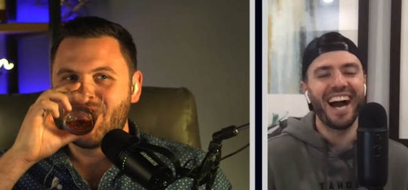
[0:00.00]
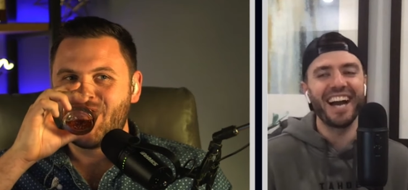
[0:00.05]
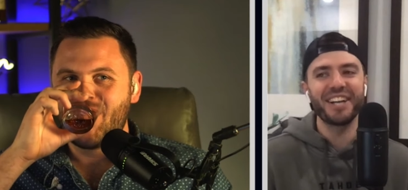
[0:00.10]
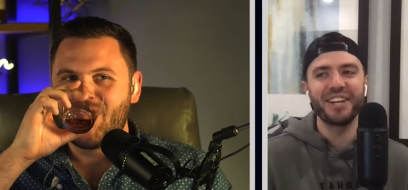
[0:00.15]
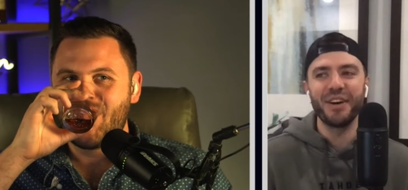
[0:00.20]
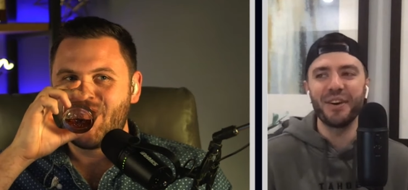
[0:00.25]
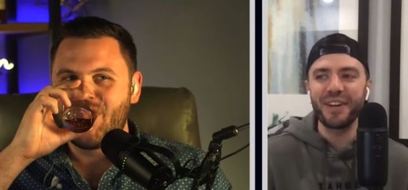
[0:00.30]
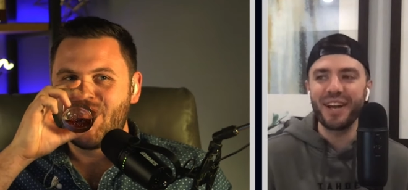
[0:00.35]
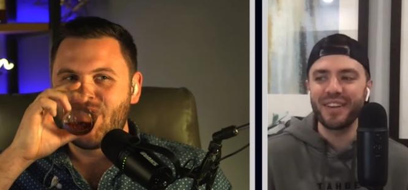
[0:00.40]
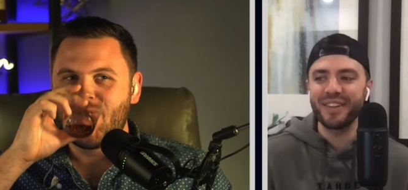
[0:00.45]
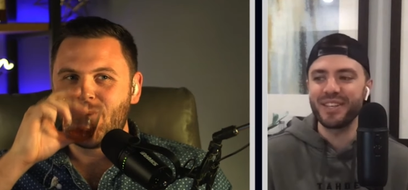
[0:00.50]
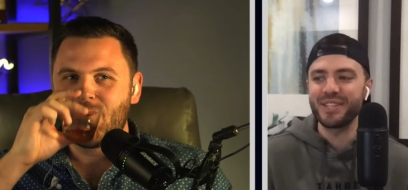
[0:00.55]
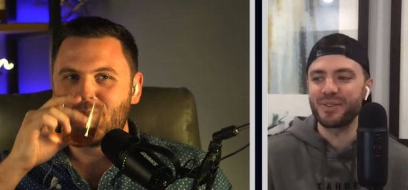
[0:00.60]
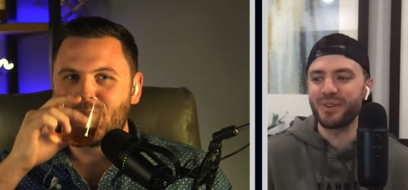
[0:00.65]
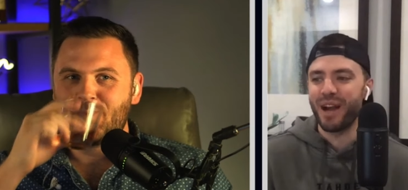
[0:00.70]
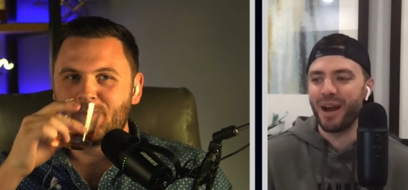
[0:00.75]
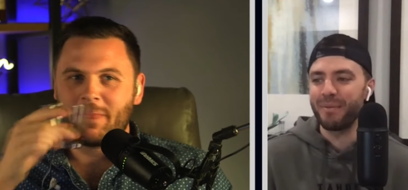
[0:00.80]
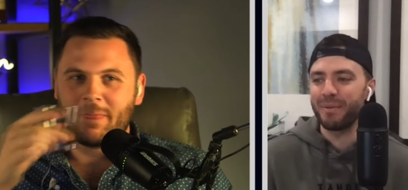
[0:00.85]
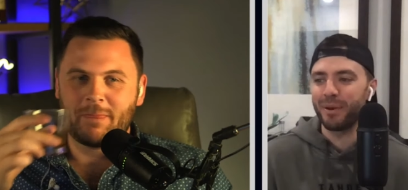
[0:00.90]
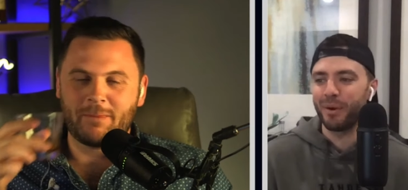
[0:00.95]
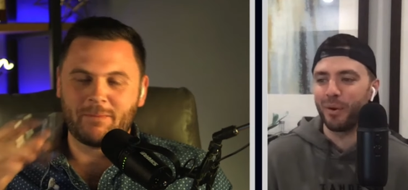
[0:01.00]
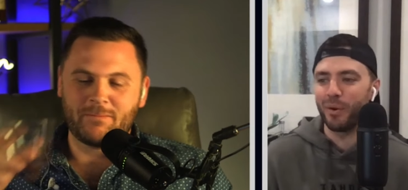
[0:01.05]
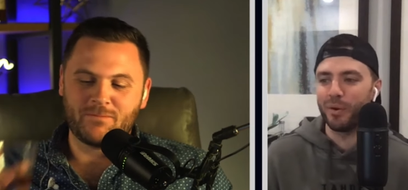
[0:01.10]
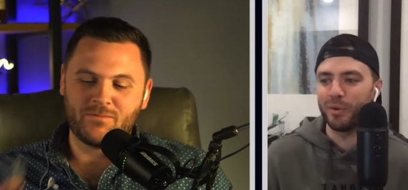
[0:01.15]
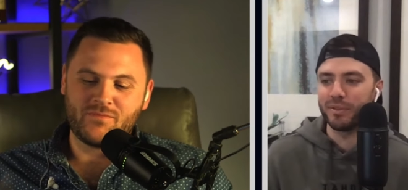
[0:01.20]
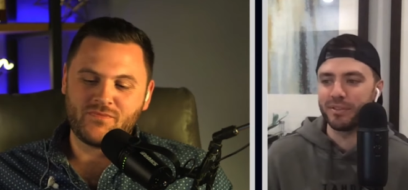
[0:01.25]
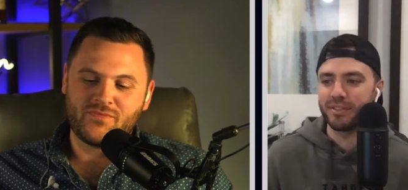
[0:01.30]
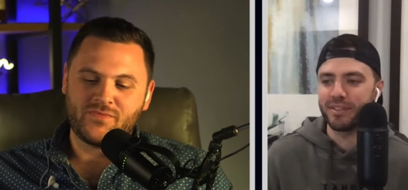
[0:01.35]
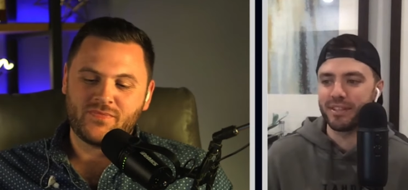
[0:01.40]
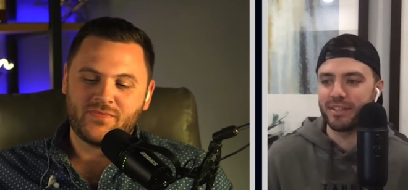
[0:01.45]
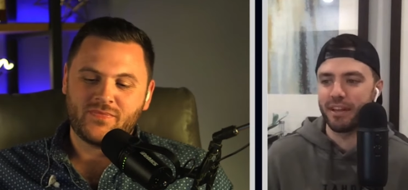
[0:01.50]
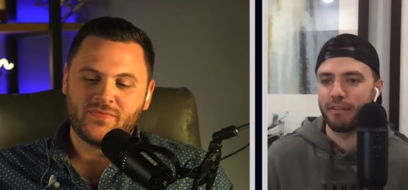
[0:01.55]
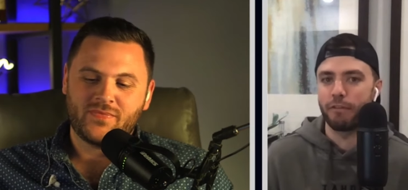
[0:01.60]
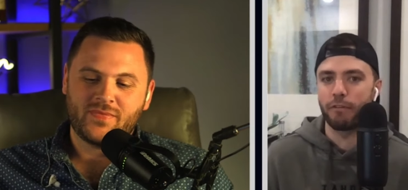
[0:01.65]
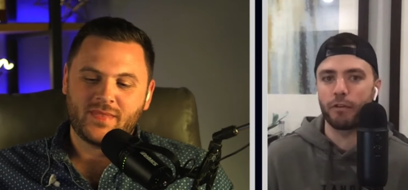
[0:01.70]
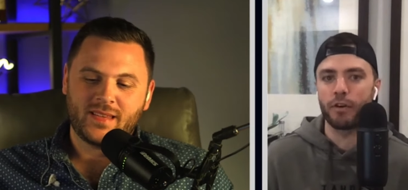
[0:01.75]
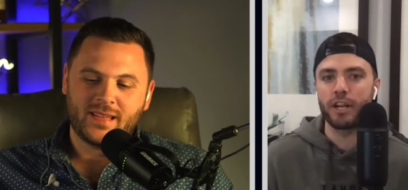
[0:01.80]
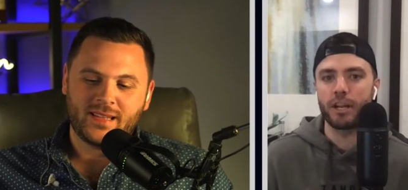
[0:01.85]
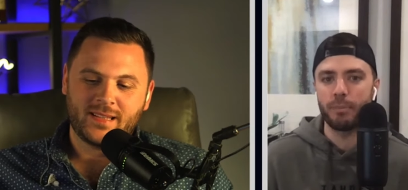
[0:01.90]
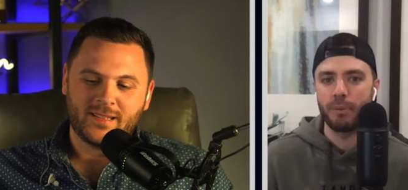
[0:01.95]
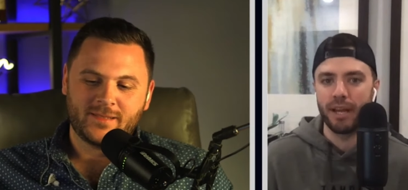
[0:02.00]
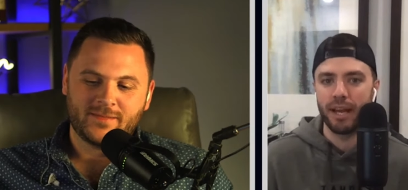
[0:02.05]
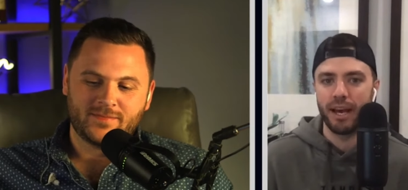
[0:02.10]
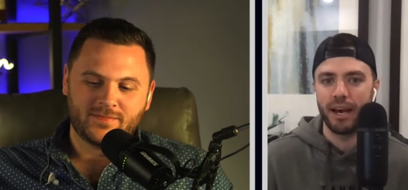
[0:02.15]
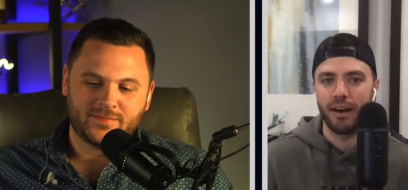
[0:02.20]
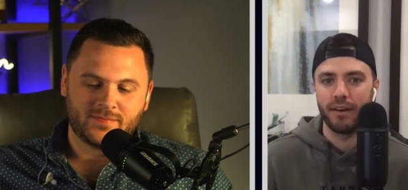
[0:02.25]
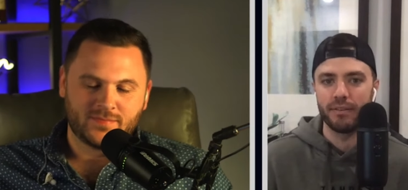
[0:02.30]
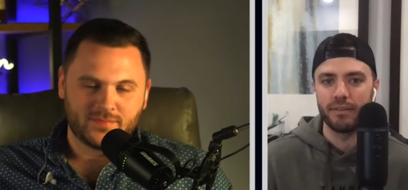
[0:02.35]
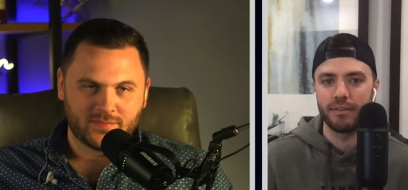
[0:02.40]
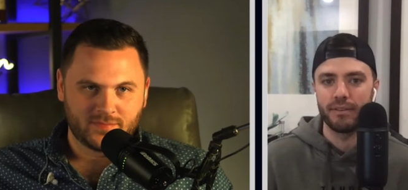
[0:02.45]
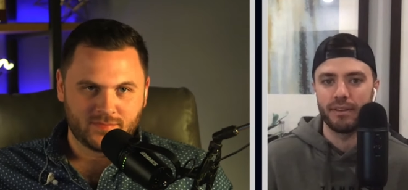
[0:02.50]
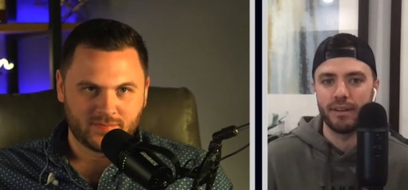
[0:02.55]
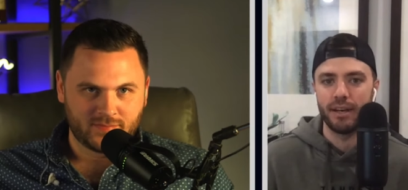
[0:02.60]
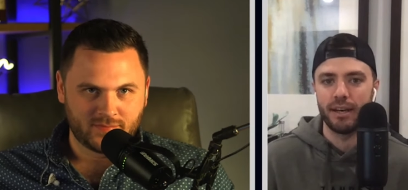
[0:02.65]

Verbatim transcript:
Speaker 1: I, I, go down these rabbit holes. They freak me out.